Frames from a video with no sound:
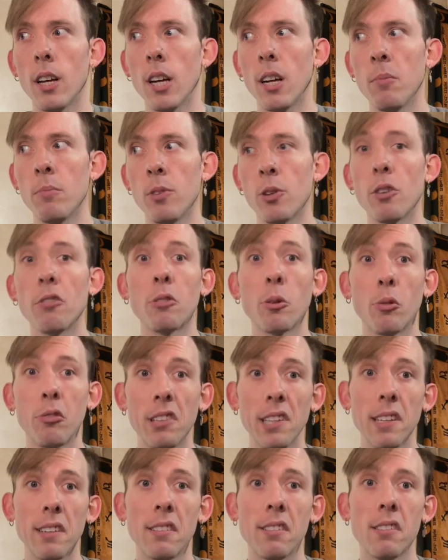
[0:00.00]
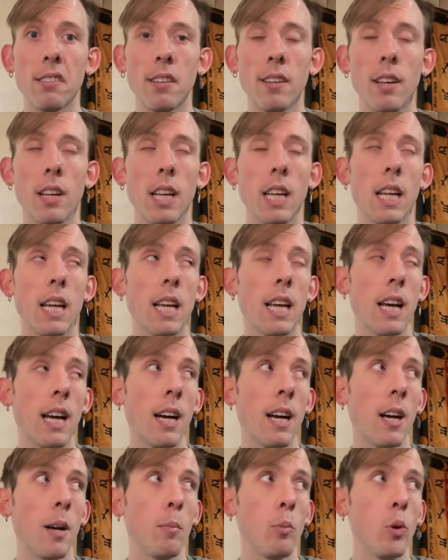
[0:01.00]
your associates,
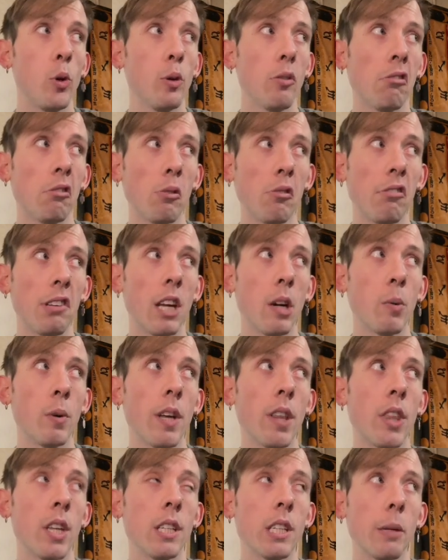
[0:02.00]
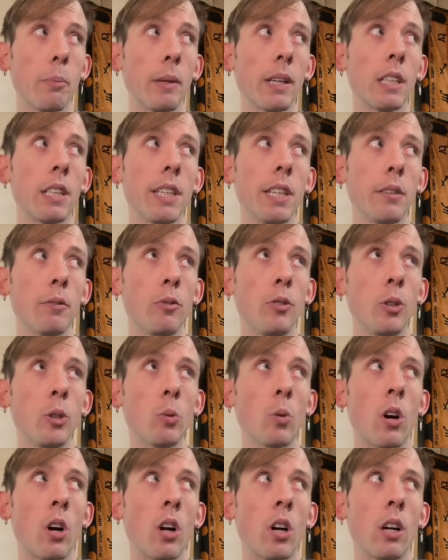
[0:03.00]
who you associate with. And typically, if
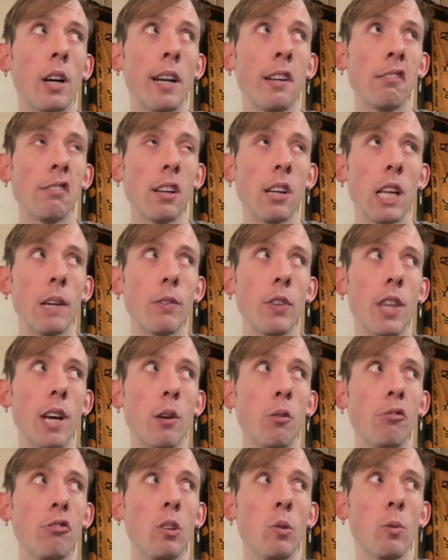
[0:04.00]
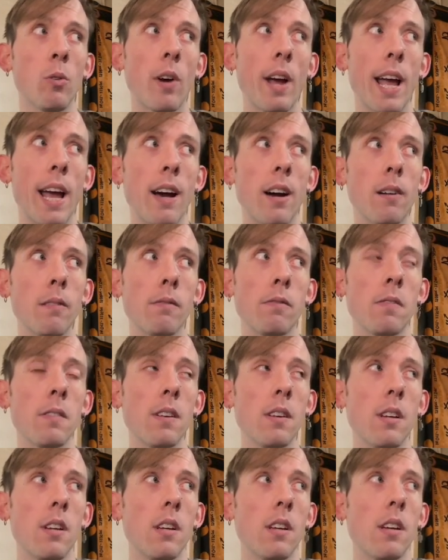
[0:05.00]
you are a Sun 11th house, you will have,
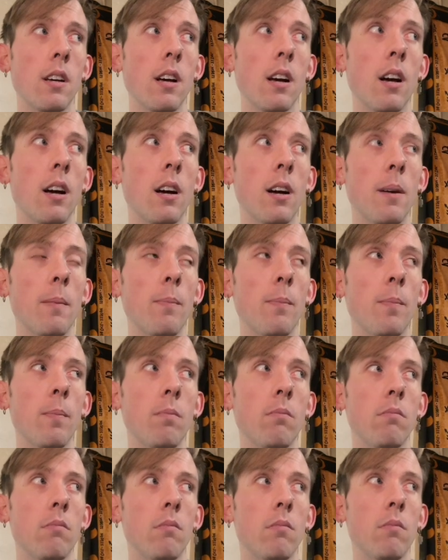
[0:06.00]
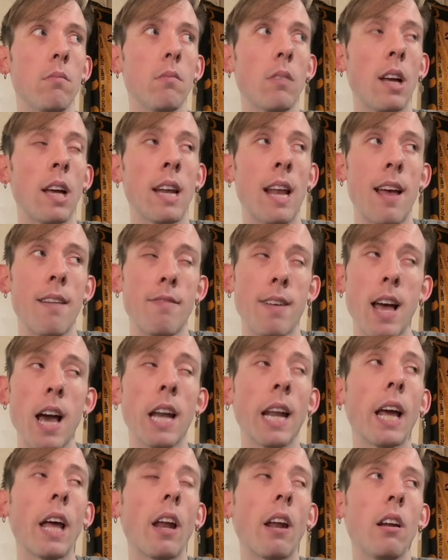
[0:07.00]
and I've had
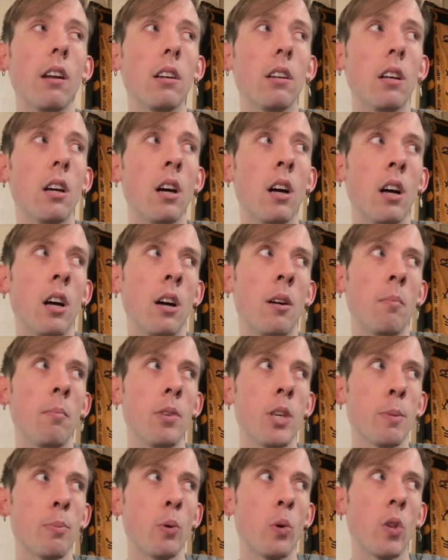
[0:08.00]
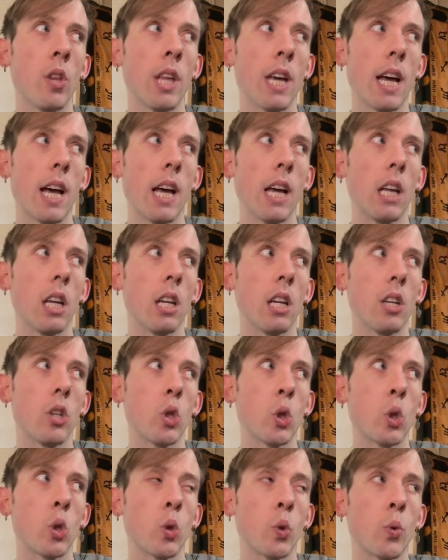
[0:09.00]
it, people that
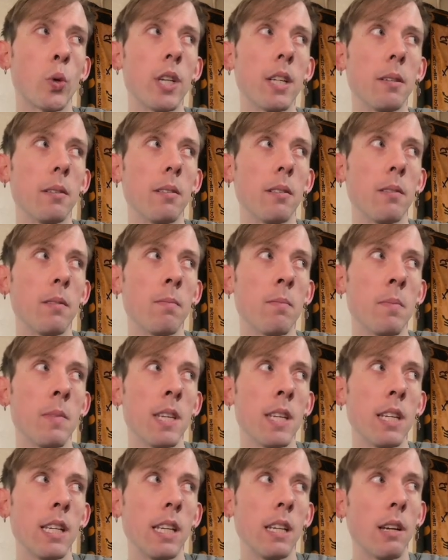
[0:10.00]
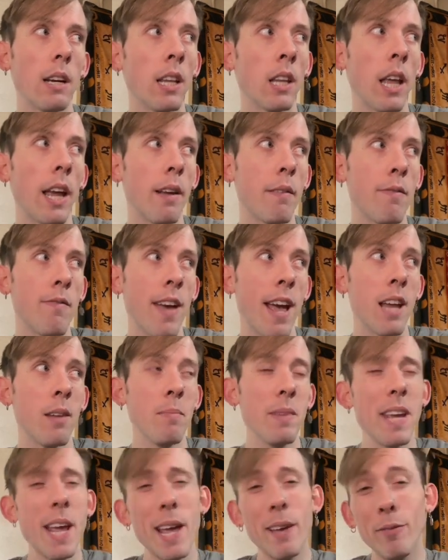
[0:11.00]
treat me like fan
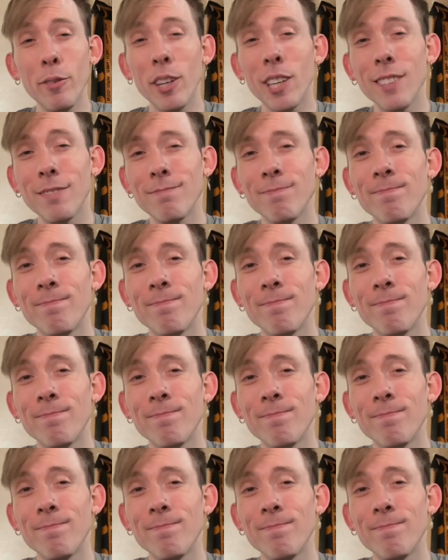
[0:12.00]
behavior,